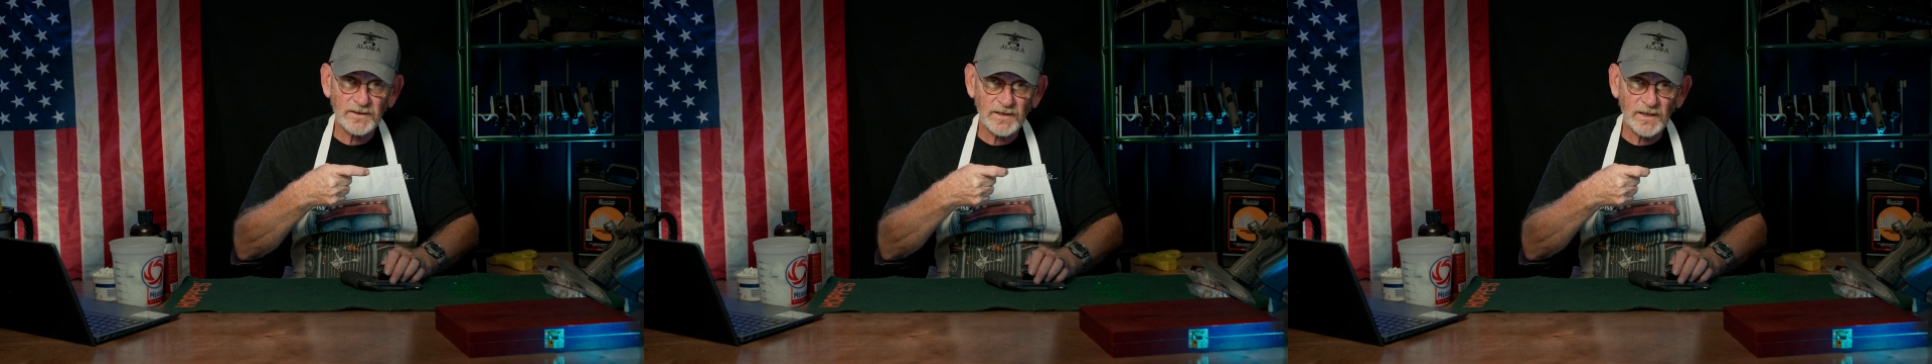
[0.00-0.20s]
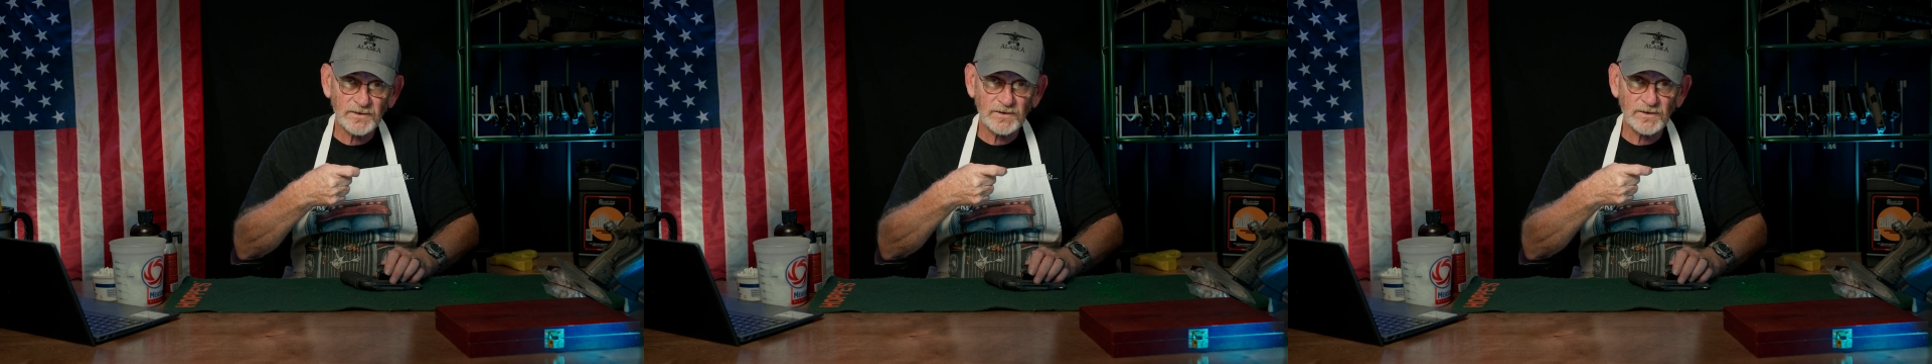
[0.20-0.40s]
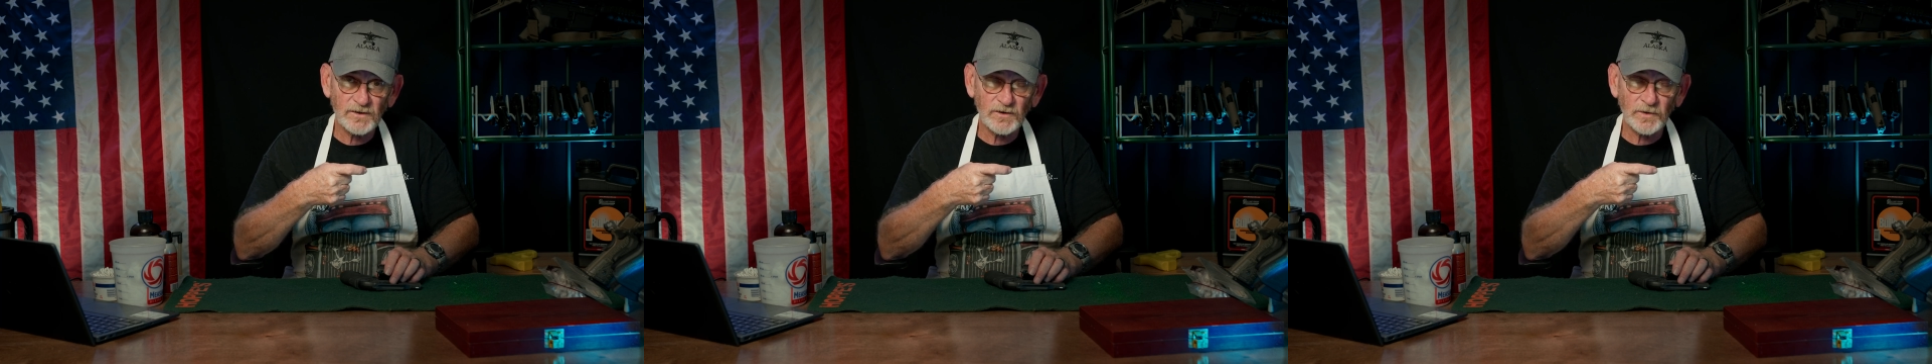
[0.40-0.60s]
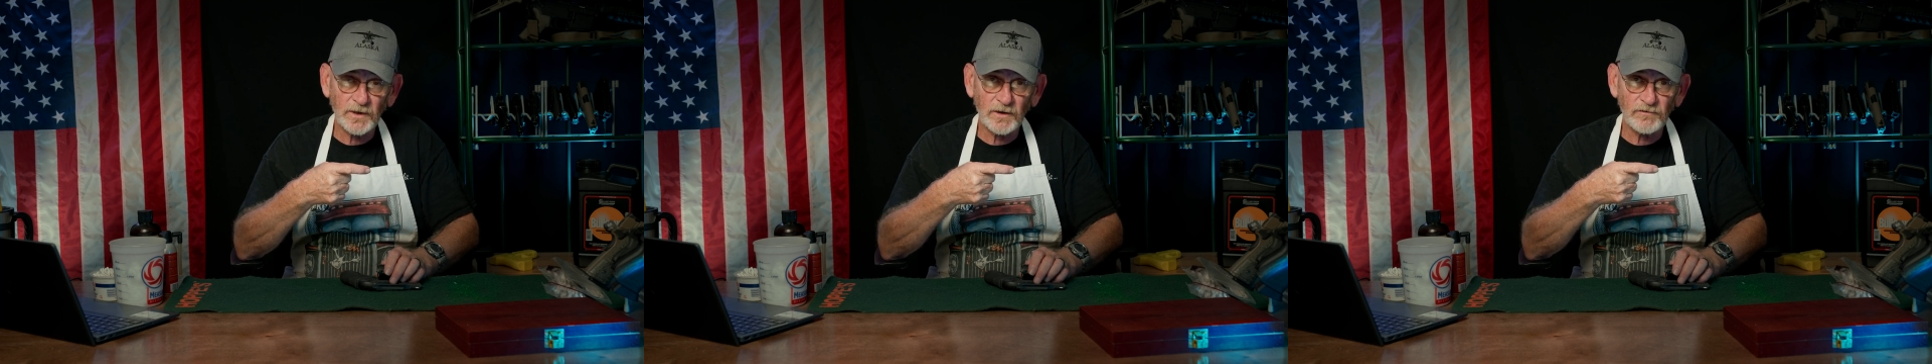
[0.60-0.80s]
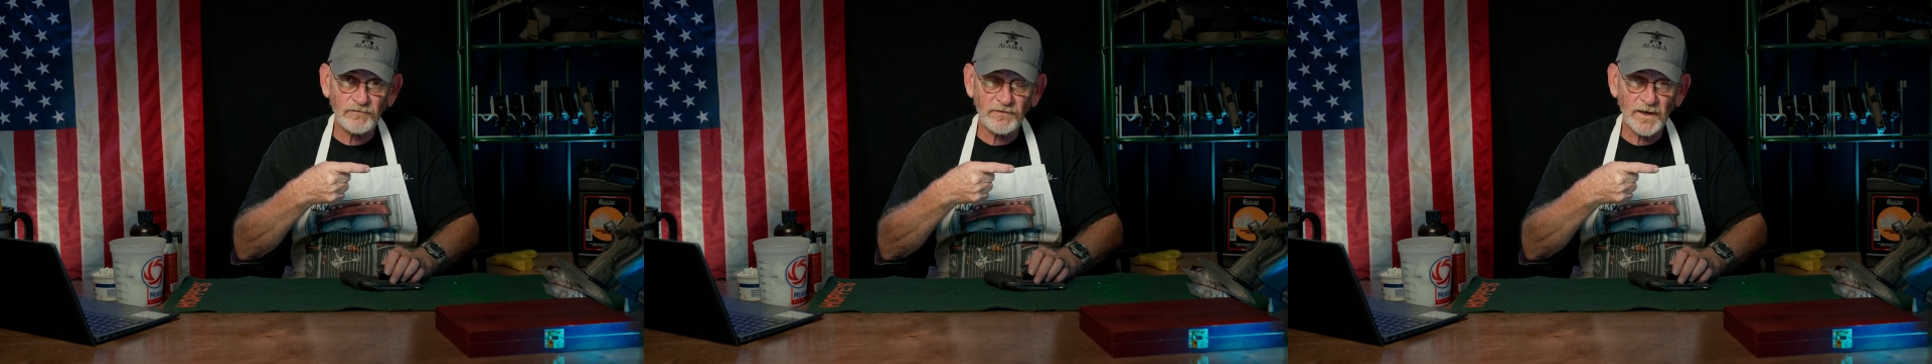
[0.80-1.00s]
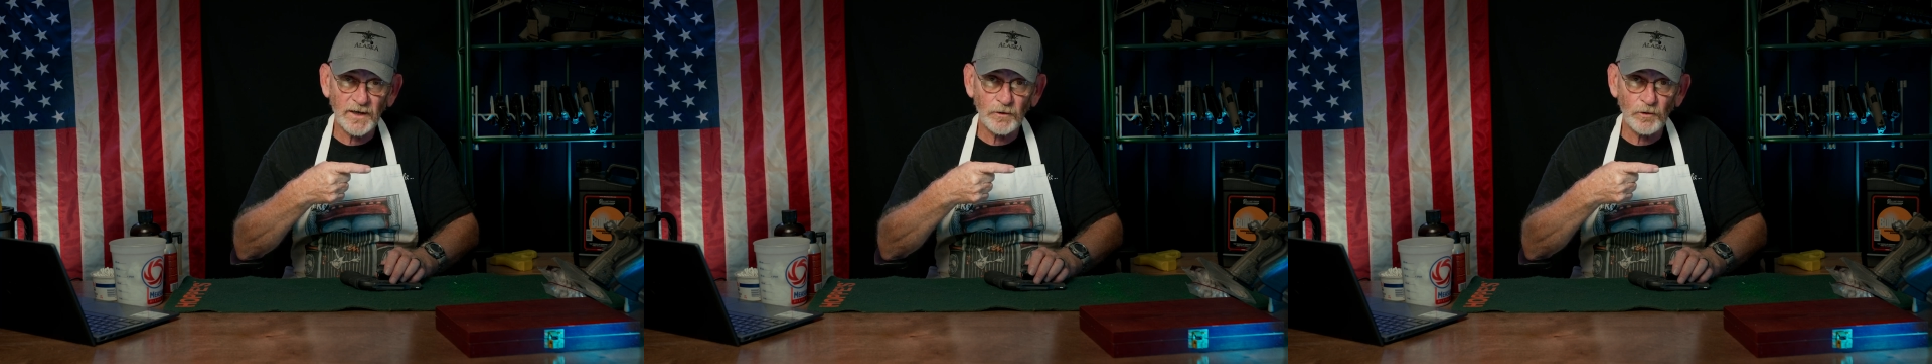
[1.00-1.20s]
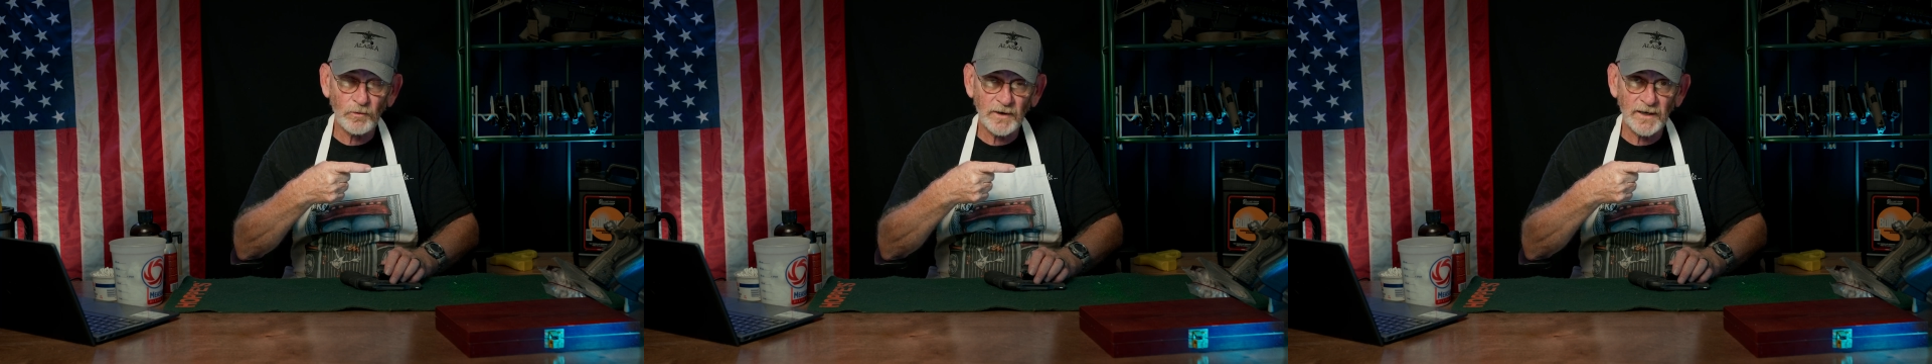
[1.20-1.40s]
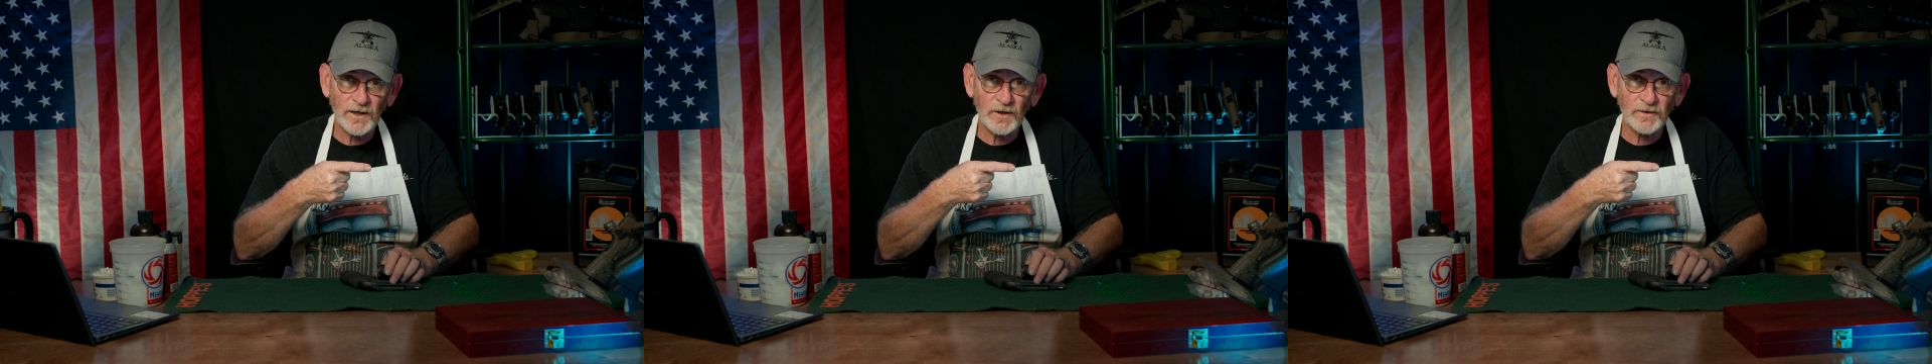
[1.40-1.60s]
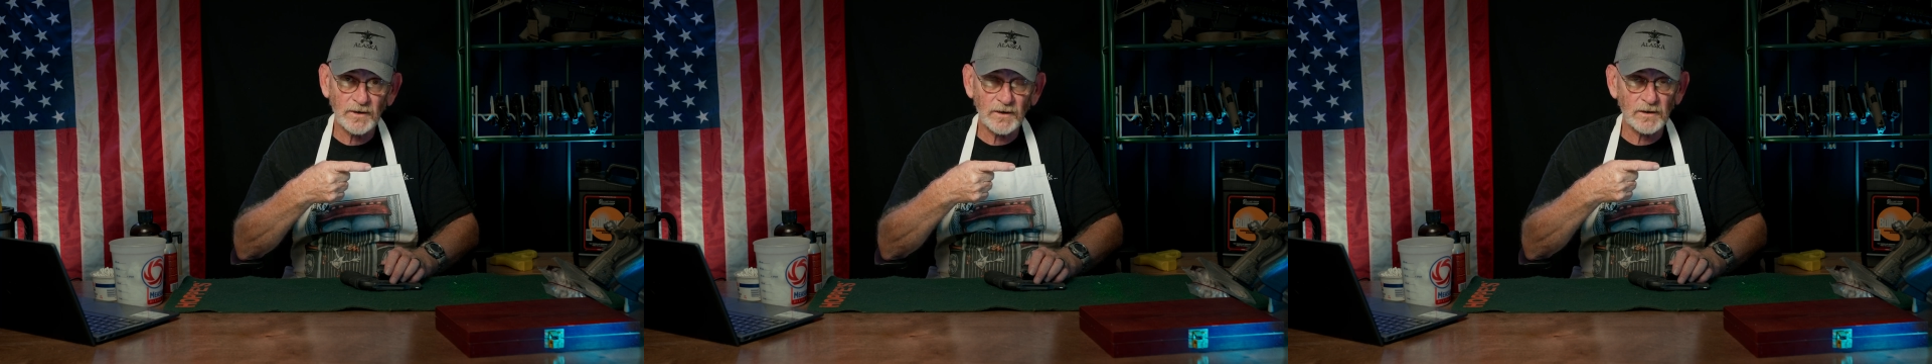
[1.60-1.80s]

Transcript: touch the trigger and fire a round